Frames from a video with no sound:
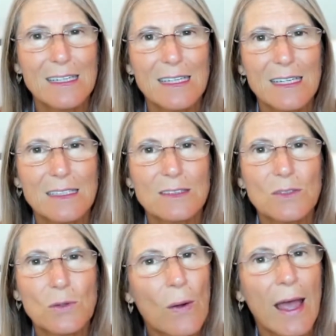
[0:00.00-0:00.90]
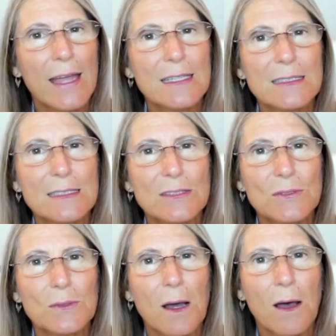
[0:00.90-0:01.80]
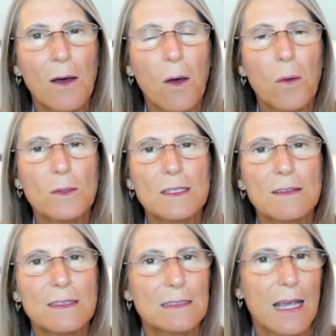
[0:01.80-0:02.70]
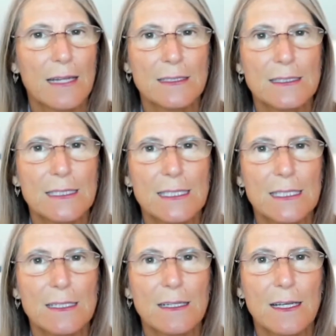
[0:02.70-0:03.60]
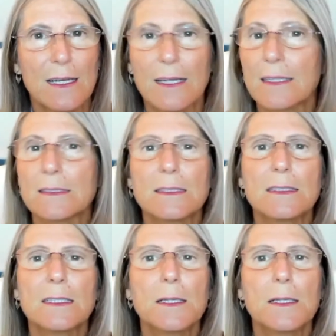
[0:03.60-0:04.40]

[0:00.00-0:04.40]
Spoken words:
It's all right. You are holding this energy, and